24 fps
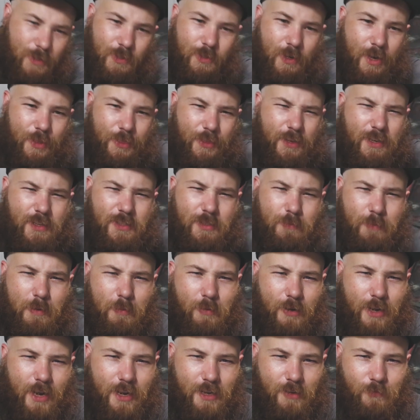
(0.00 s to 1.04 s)
So I think some
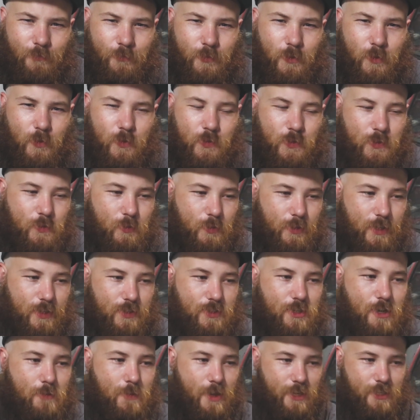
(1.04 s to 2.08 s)
people got confused when they
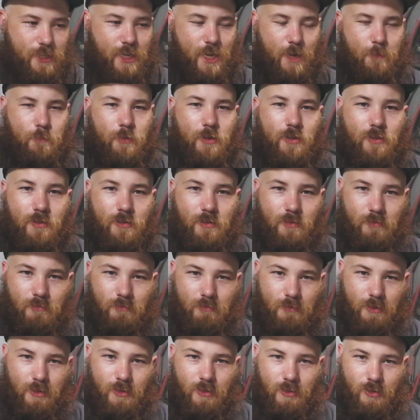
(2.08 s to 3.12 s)
saw my camping
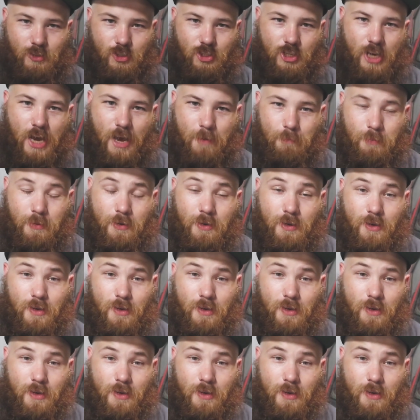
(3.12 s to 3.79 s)
in the shop.